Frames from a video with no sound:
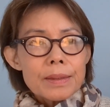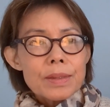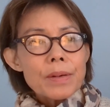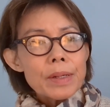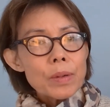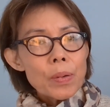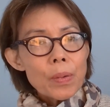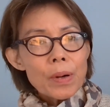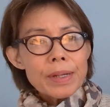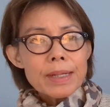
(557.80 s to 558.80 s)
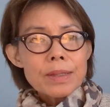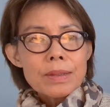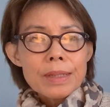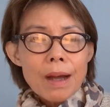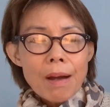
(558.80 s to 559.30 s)
So according
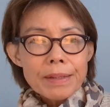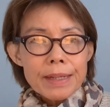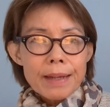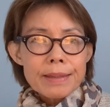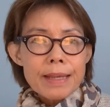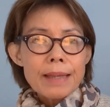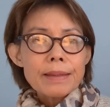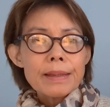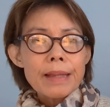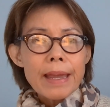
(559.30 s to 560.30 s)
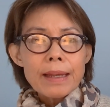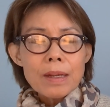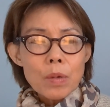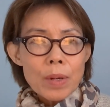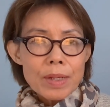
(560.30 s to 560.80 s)
to the context and
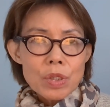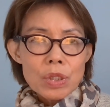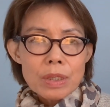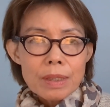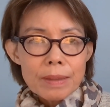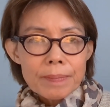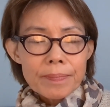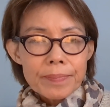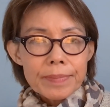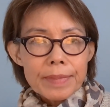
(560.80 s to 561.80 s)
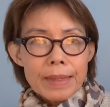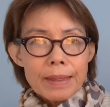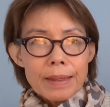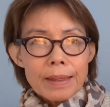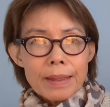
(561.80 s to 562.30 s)
language,
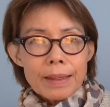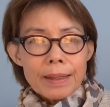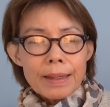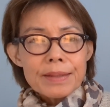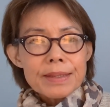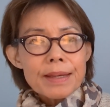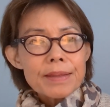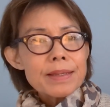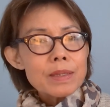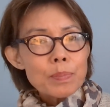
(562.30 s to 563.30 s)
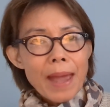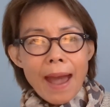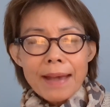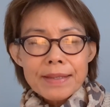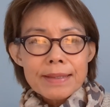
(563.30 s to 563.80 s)
is that this
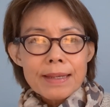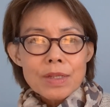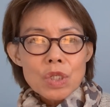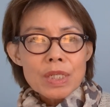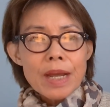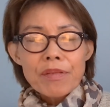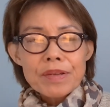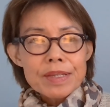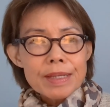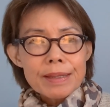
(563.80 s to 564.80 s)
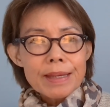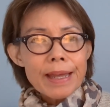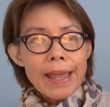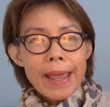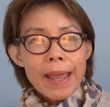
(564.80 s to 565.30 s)
passage never said
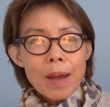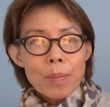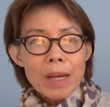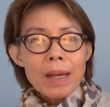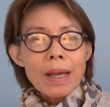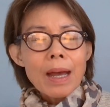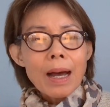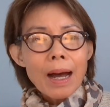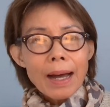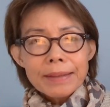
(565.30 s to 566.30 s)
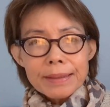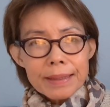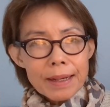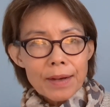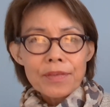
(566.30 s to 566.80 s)
that Ham
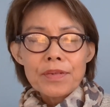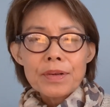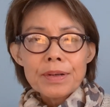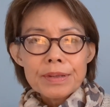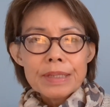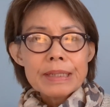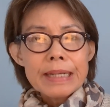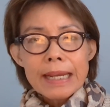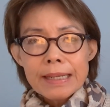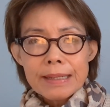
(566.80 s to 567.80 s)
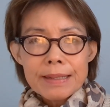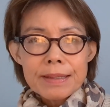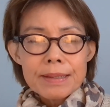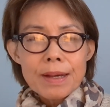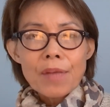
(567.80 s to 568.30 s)
uncovered the
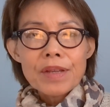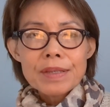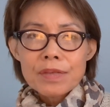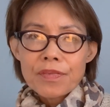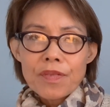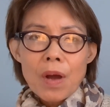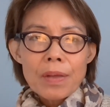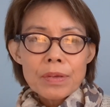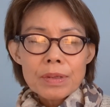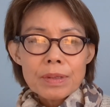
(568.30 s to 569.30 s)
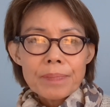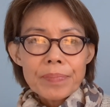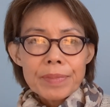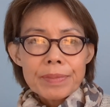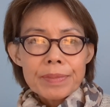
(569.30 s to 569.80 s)
nakedness of his father.
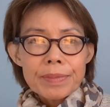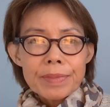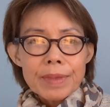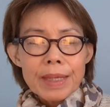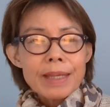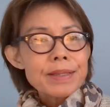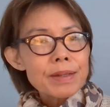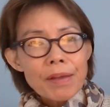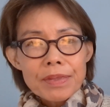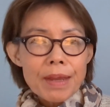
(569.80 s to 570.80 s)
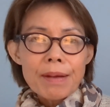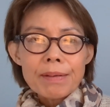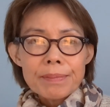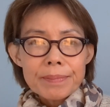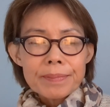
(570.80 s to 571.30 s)
It's not there.